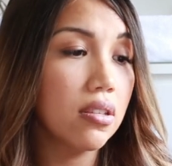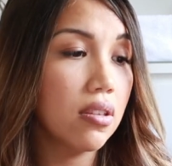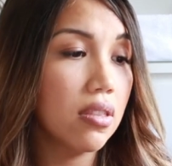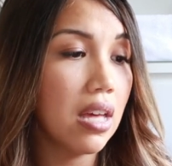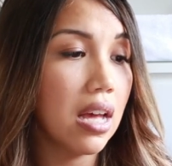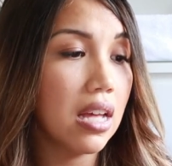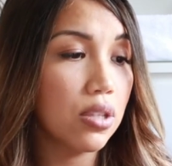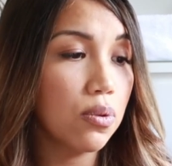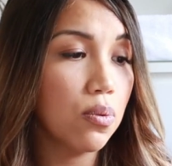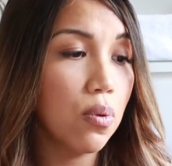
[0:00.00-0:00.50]
So
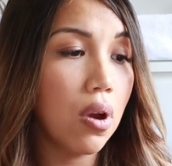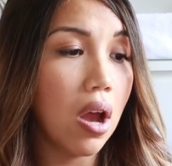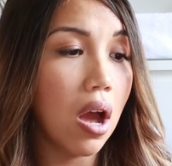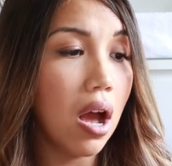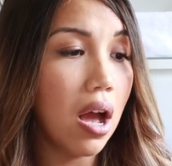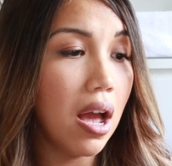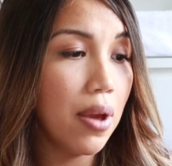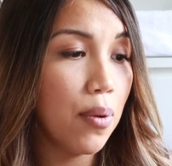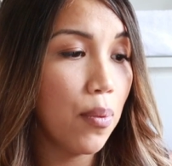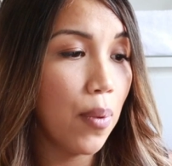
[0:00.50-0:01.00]
that's what
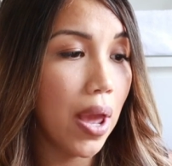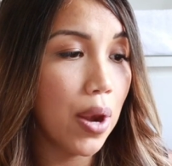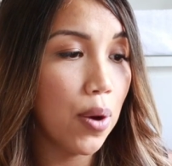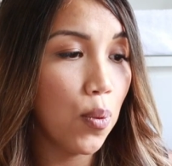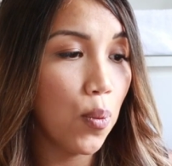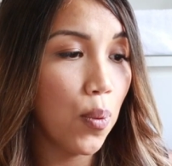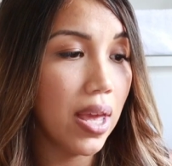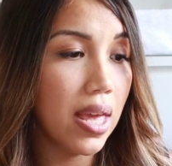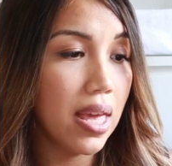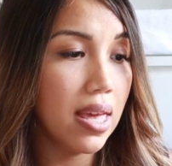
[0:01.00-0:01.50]
I
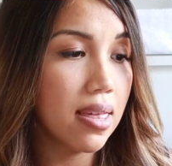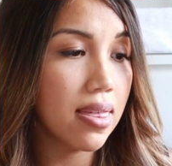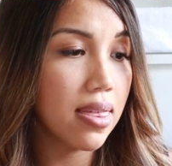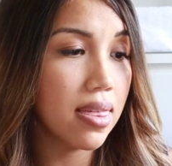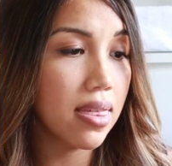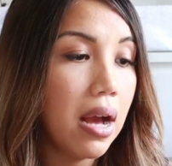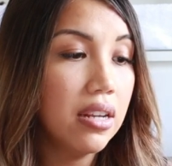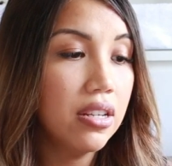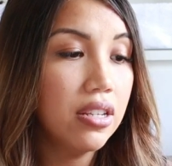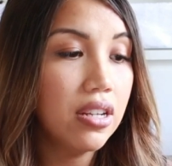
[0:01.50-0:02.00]
went with.
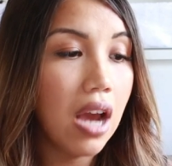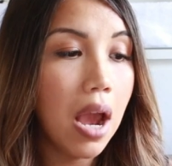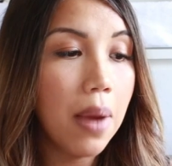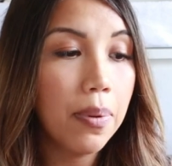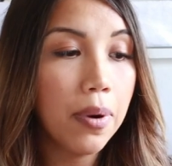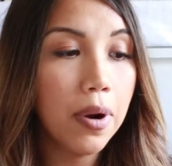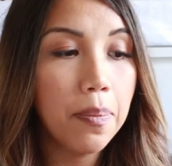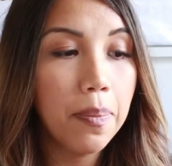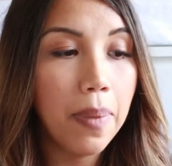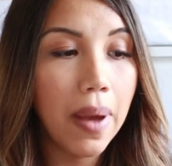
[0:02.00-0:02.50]
A
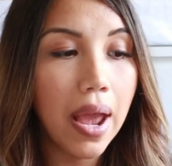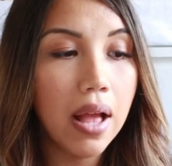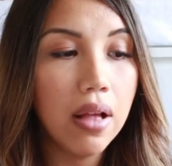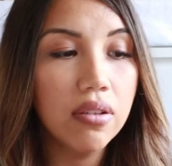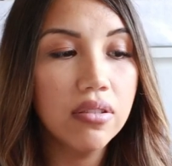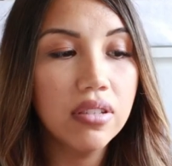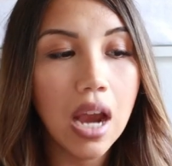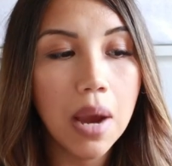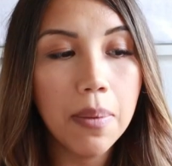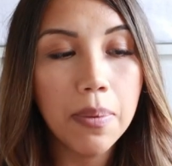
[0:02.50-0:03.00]
diaper
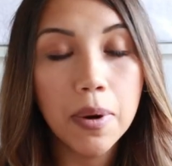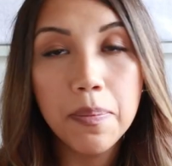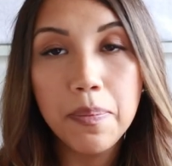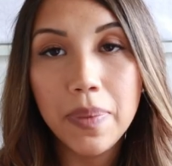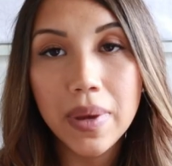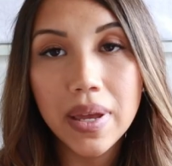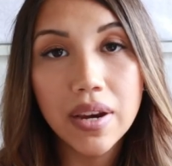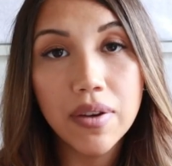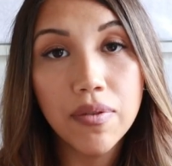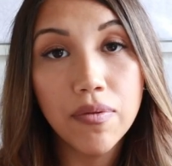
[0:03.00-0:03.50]
pail, diaper
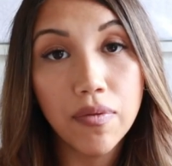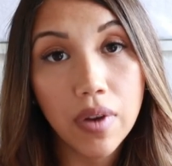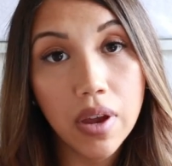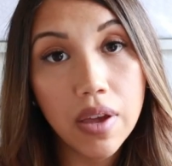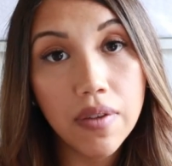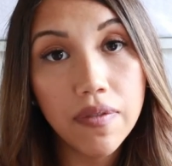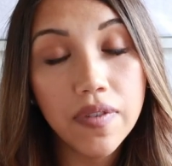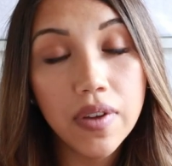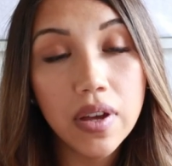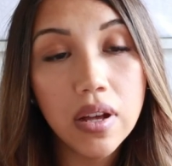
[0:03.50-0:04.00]
bin and
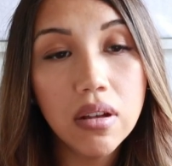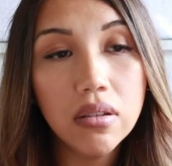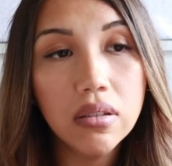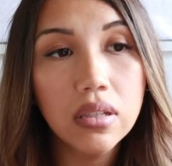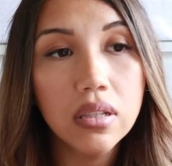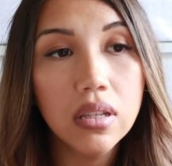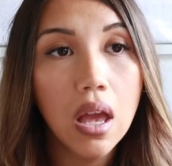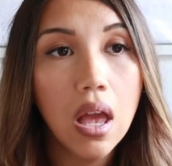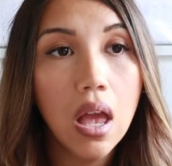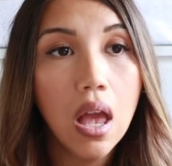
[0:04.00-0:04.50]

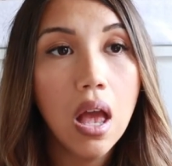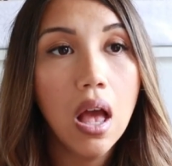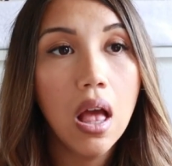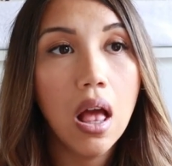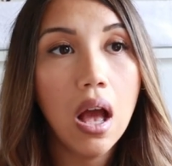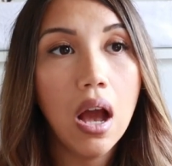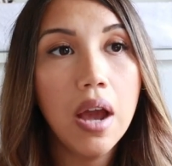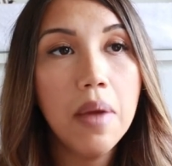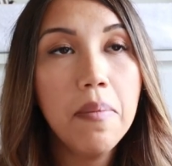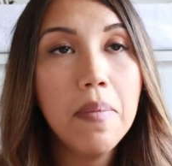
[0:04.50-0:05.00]
refills.
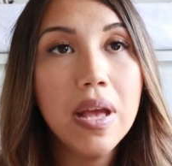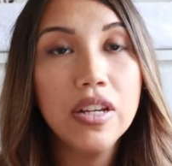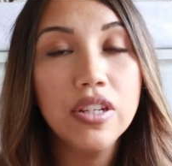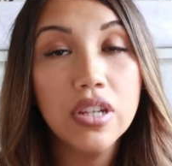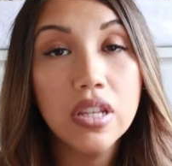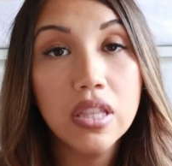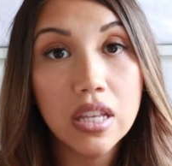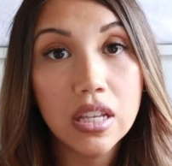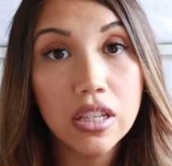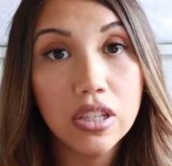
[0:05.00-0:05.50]
I
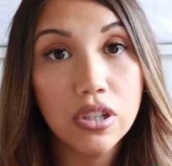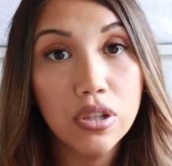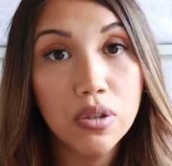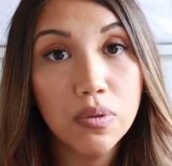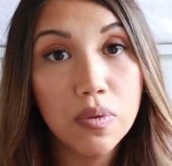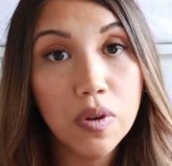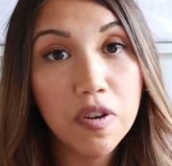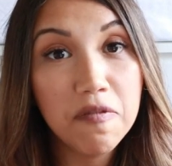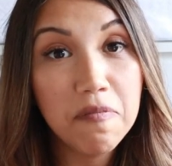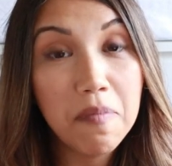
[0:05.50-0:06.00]
mentioned this
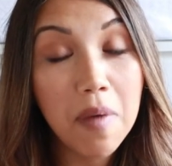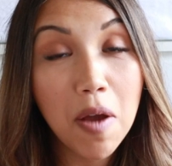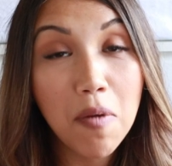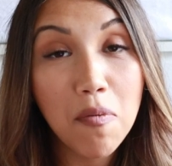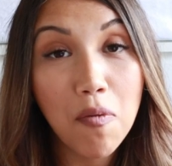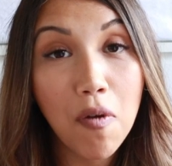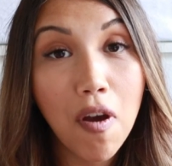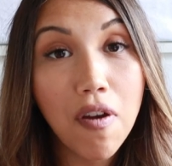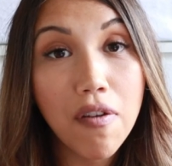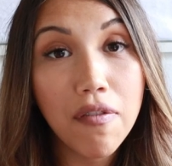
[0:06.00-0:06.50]
to one of my
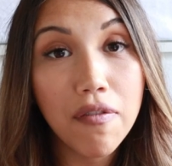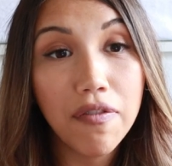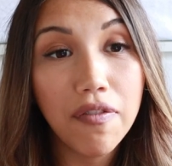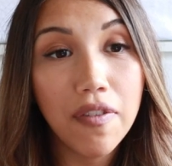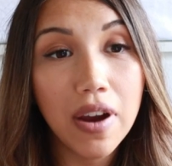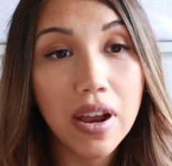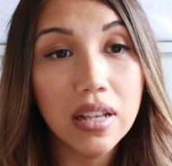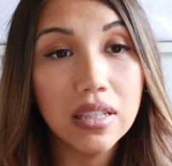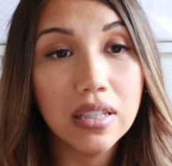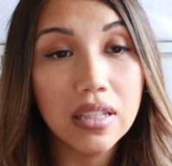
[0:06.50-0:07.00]
work
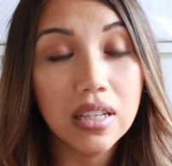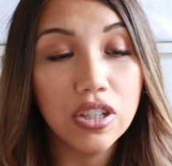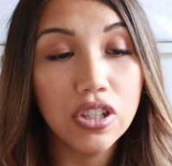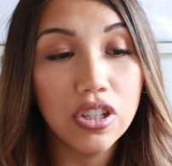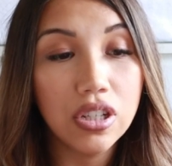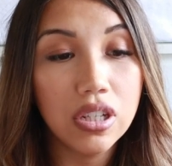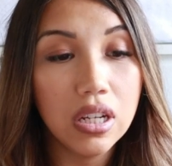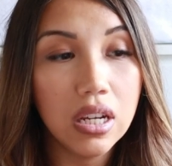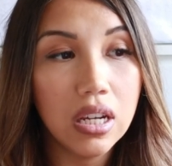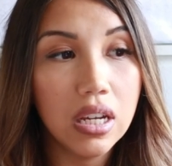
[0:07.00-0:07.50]
friends and
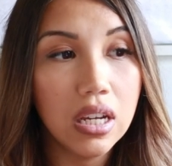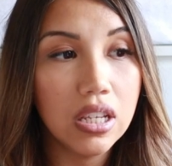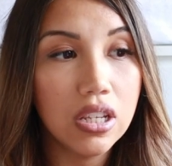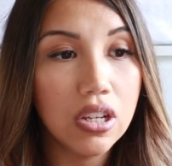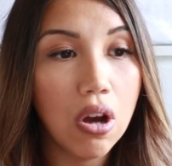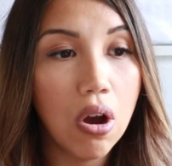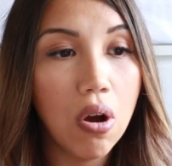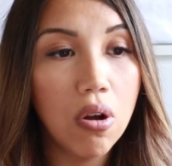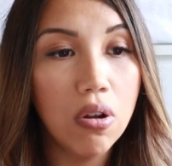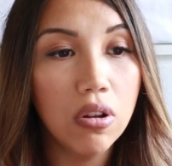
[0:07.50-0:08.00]
she
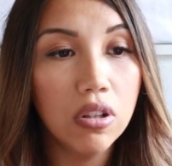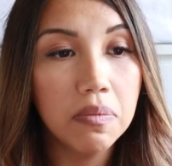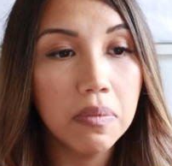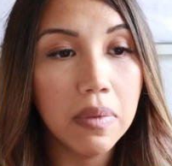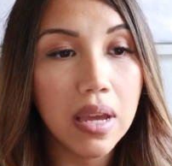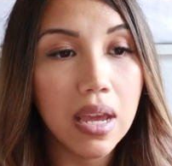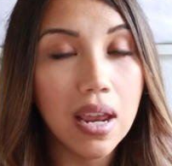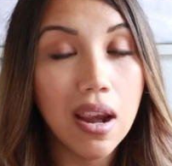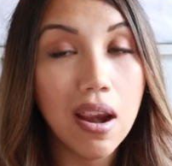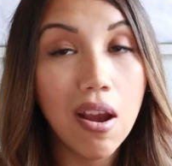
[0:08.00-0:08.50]
told
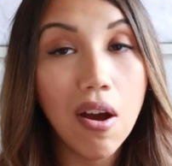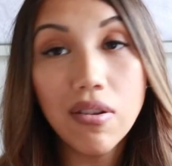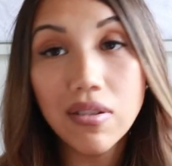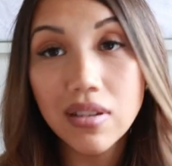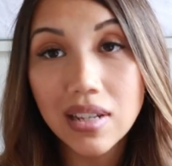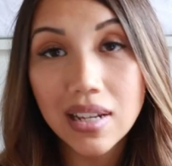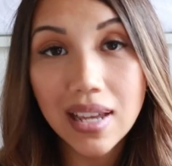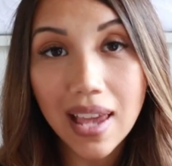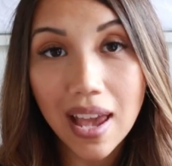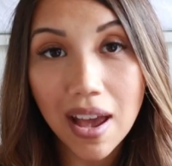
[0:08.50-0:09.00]
me
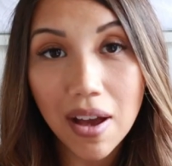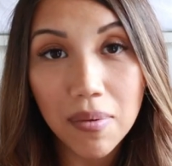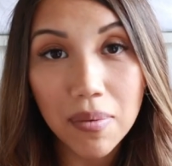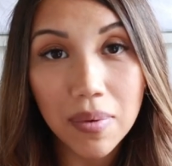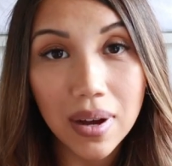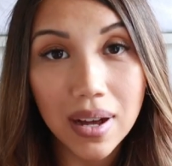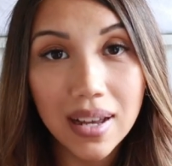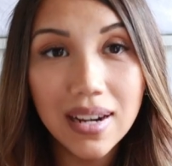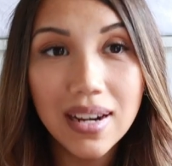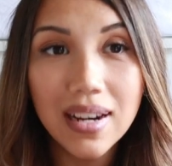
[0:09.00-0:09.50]
not to get
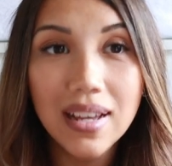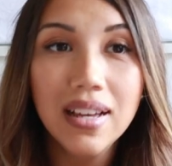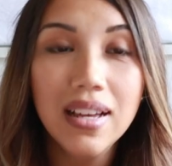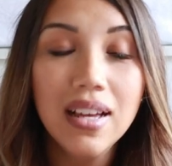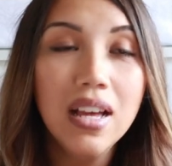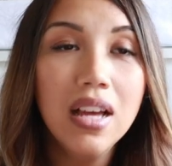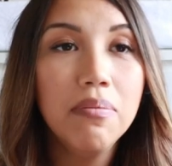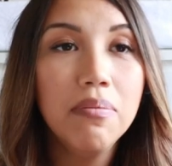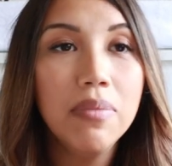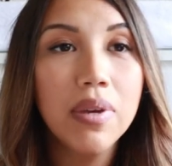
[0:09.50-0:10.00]
one
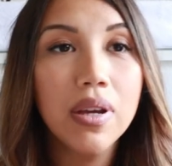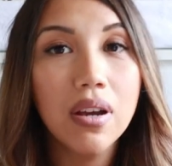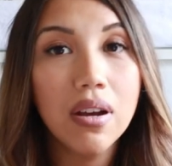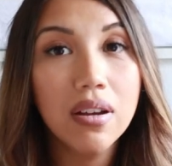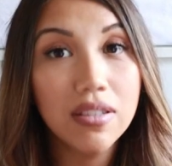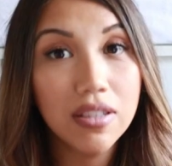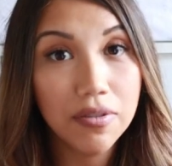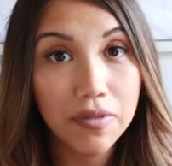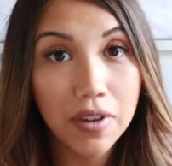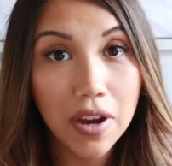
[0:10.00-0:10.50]

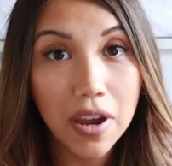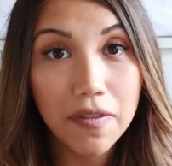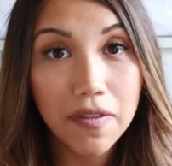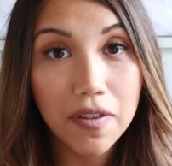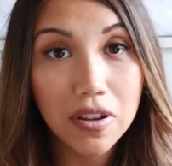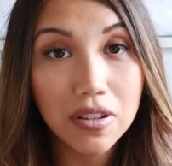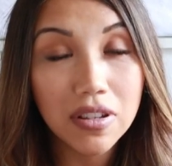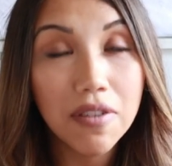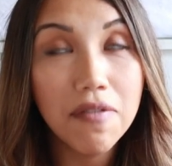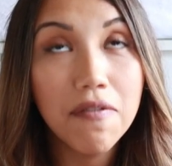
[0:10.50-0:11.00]
because the
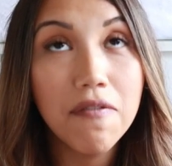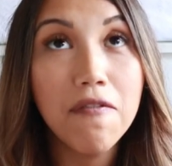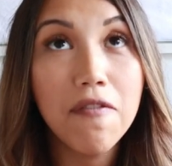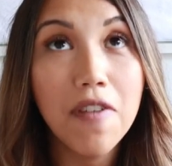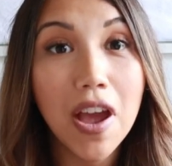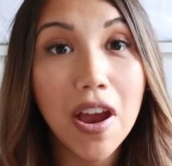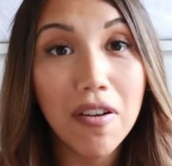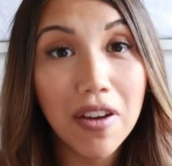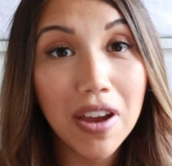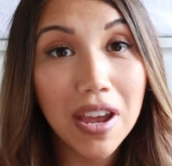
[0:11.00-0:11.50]
refills are
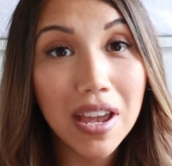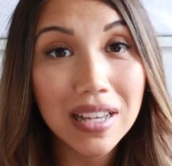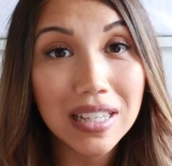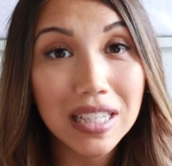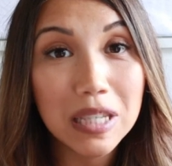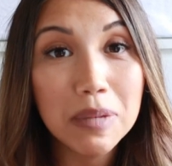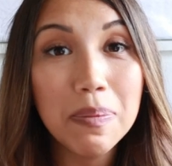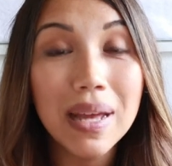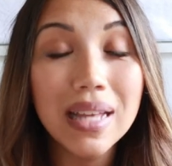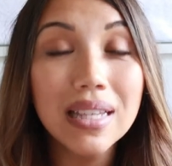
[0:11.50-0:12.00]
very
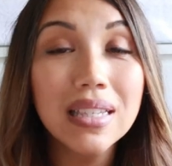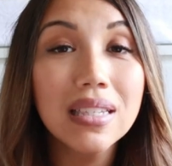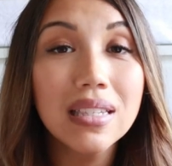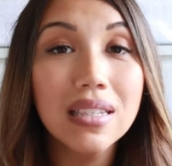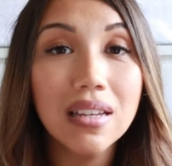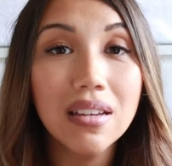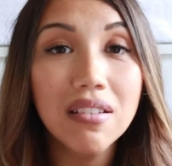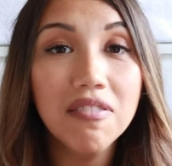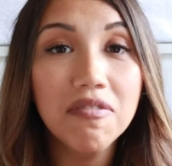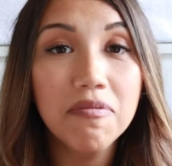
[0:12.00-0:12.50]

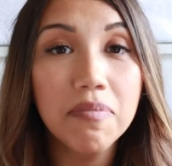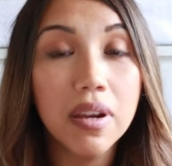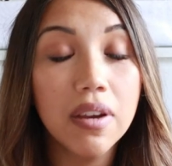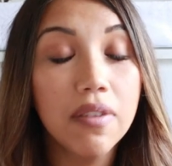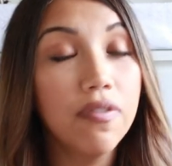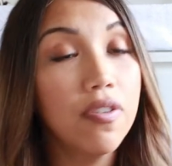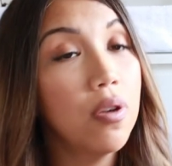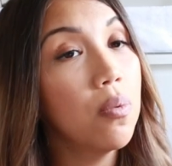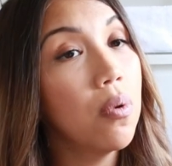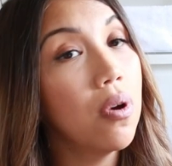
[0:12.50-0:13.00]
expensive, but
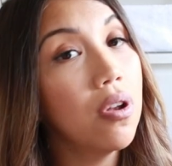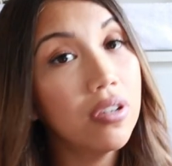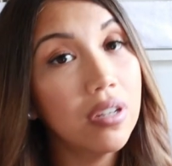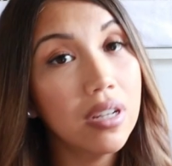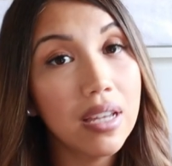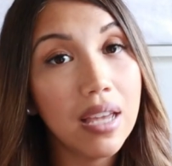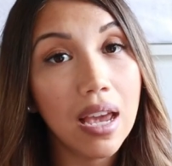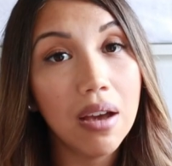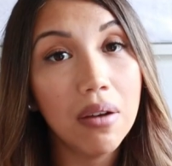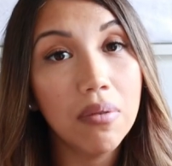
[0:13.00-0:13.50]
if you want
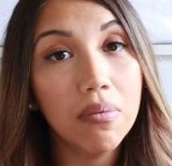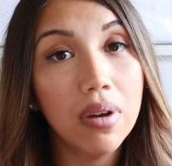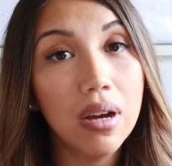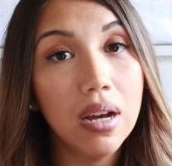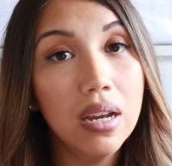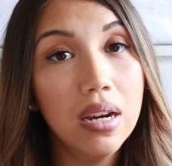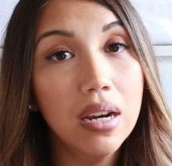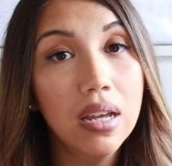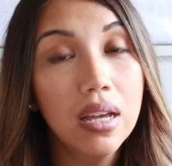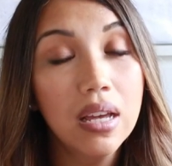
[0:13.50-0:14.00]
to get
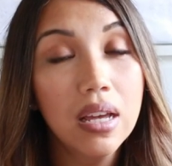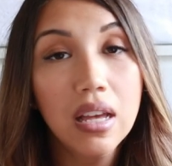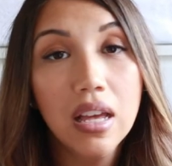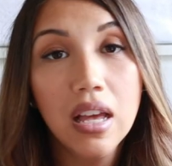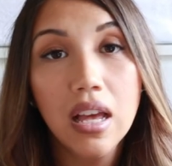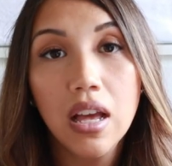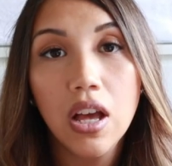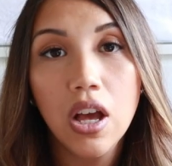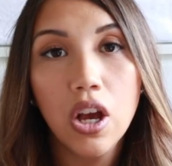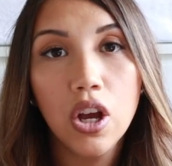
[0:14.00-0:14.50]
one,
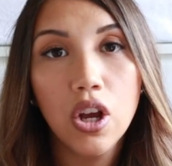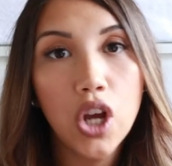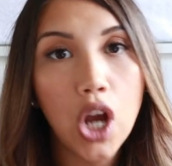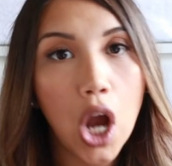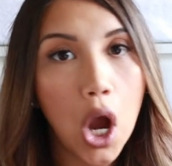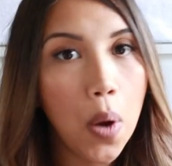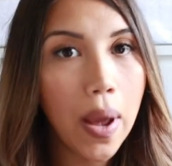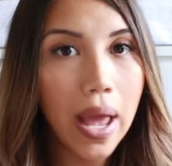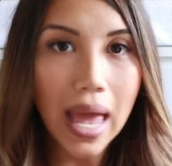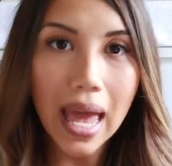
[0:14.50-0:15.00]

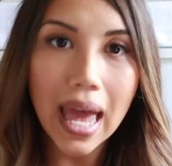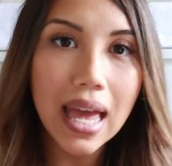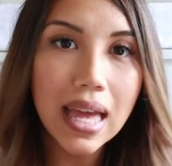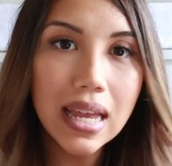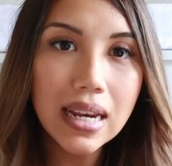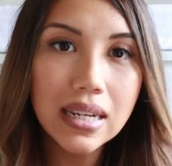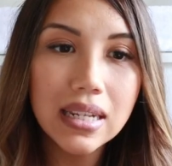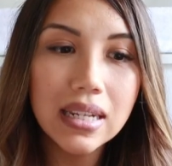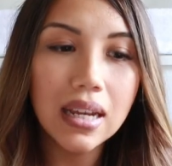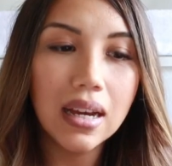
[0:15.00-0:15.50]
go
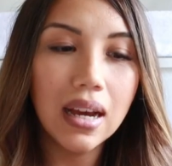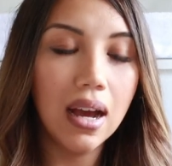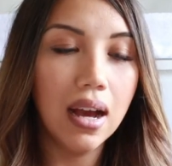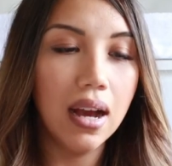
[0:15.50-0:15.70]
ahead.